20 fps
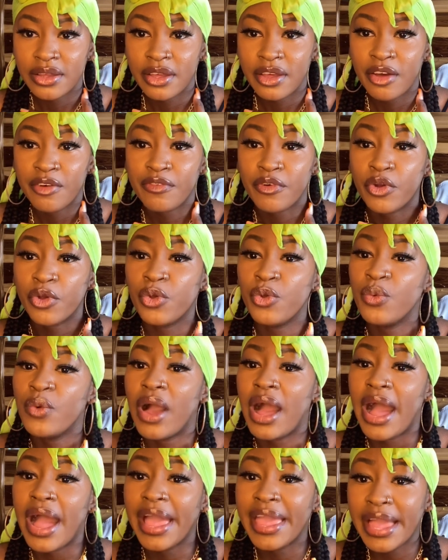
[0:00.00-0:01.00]
for who
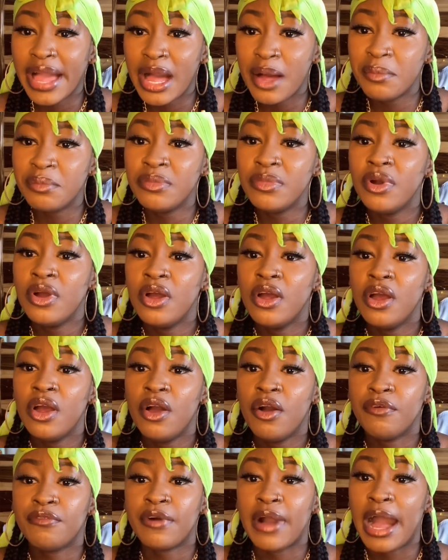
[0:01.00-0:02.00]
I am,
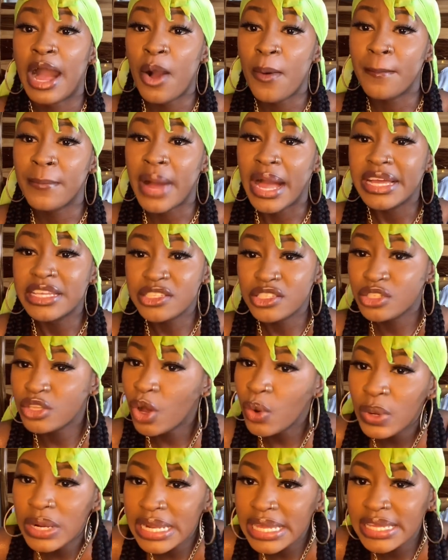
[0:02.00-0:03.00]
for how my
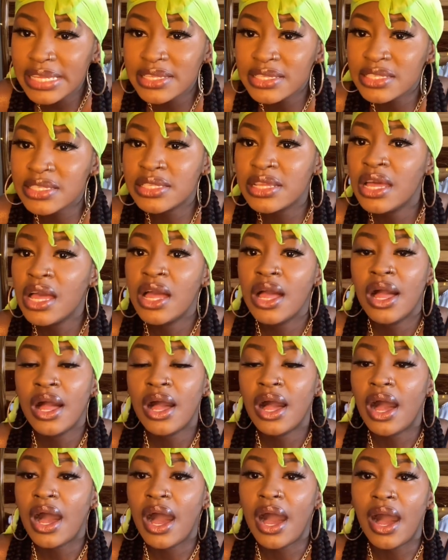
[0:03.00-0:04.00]
soul is,
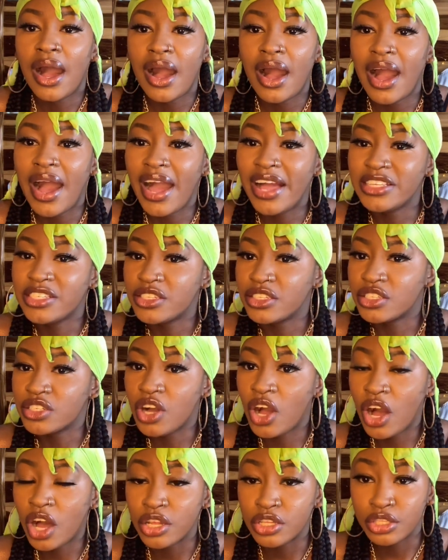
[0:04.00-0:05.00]
I just
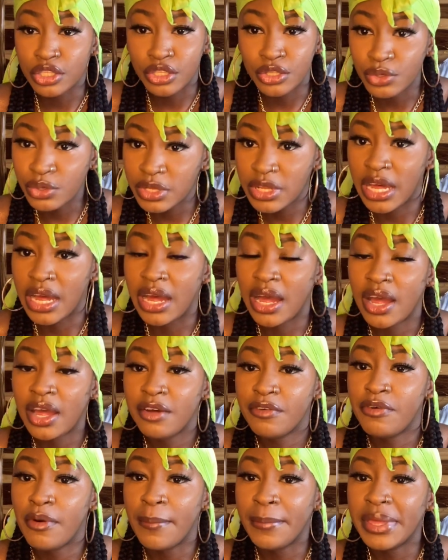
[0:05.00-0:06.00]
can't do that.
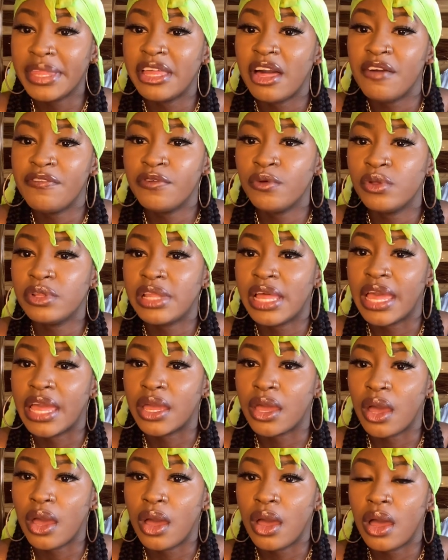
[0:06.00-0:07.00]
For me, that feels
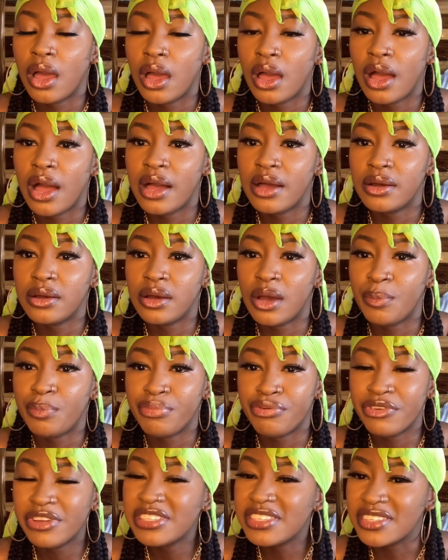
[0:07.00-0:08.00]
like a
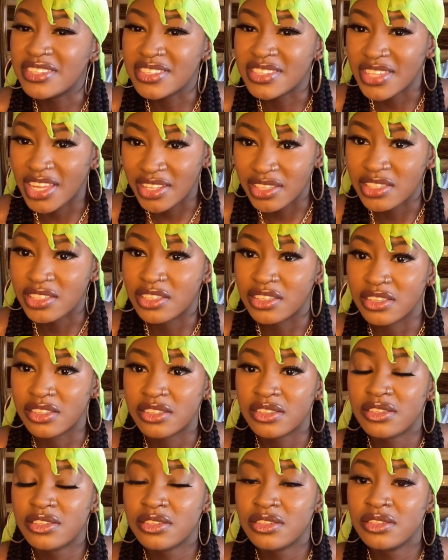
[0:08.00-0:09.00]
prison
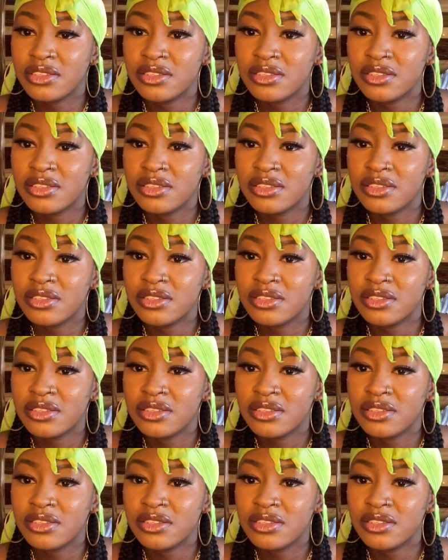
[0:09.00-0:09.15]
sentence.